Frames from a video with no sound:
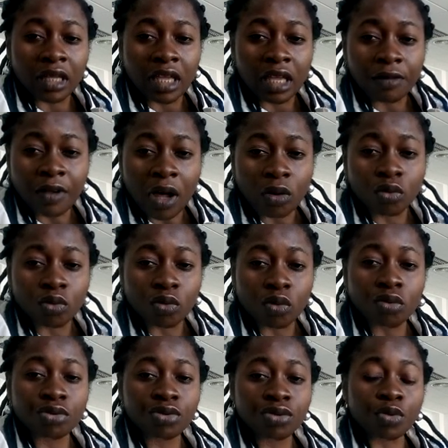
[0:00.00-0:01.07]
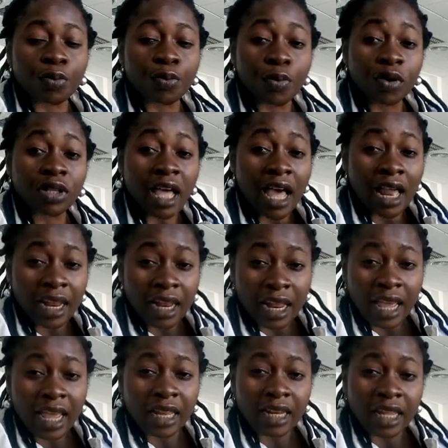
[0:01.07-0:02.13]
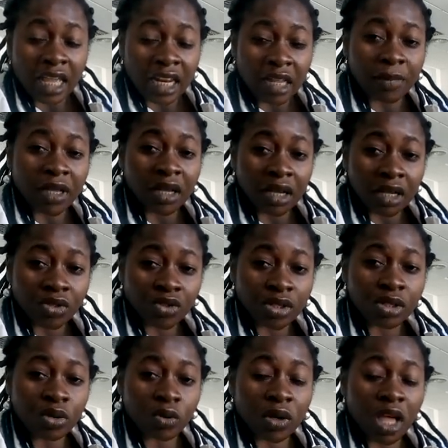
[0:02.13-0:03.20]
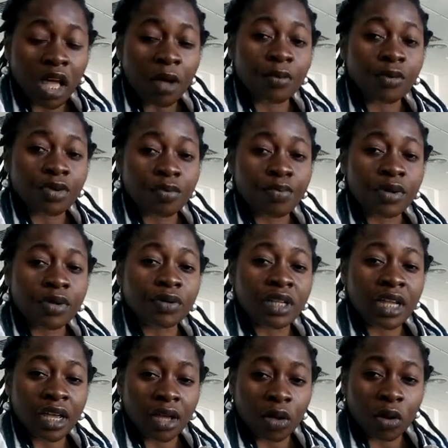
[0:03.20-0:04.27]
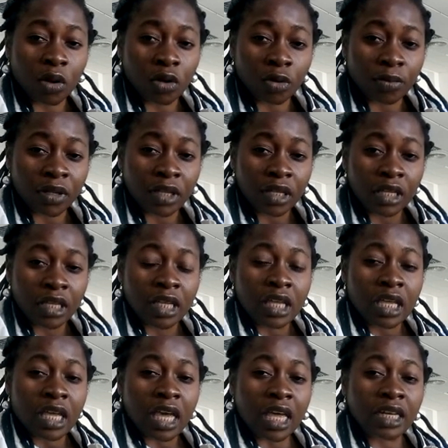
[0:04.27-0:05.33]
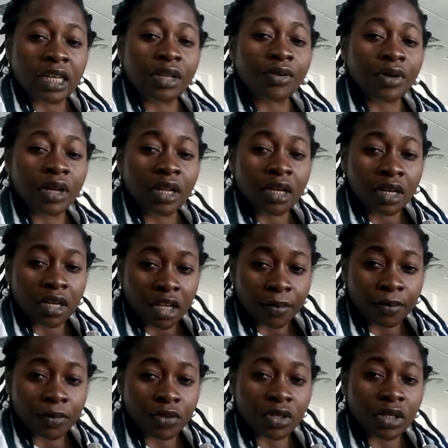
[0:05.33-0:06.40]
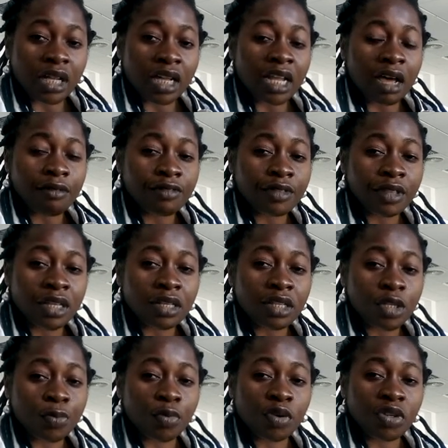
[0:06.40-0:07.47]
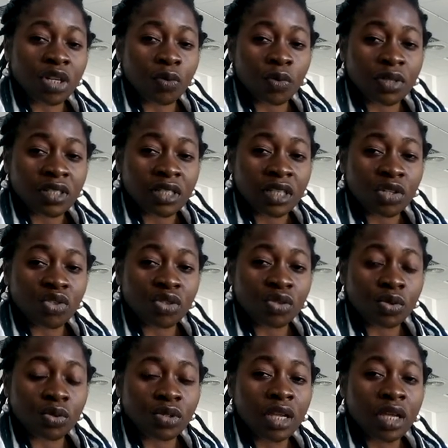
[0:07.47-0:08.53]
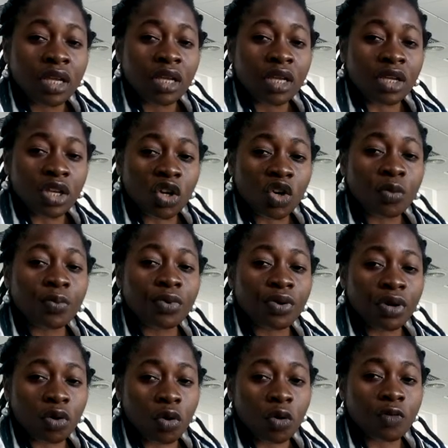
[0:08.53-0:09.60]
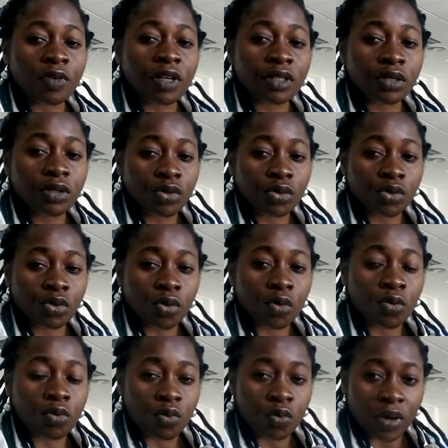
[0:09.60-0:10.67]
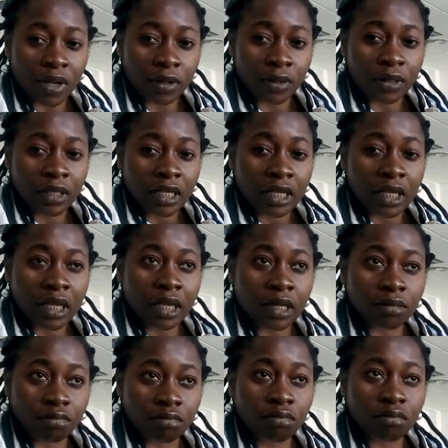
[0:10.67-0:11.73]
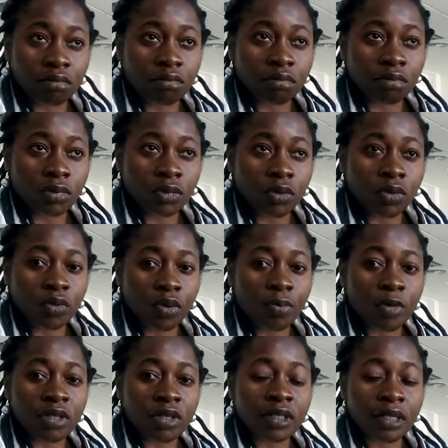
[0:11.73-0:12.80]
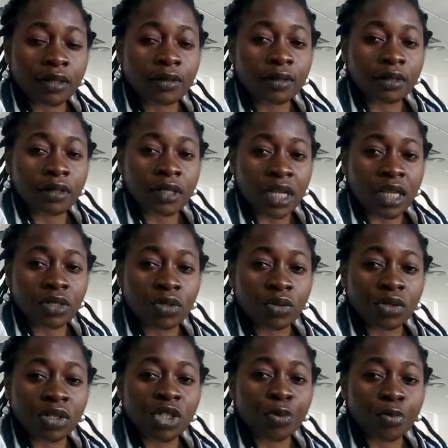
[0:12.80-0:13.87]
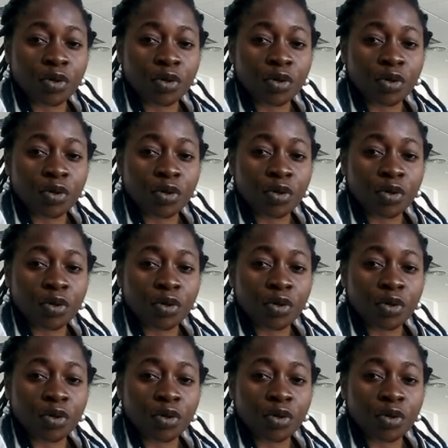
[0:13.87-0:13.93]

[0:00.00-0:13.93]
gave out loans to both ally and enemy countries to help rebuild their economy. And it really helped. You see that after this project was introduced, Europe recovered so well. And we must say thanks to this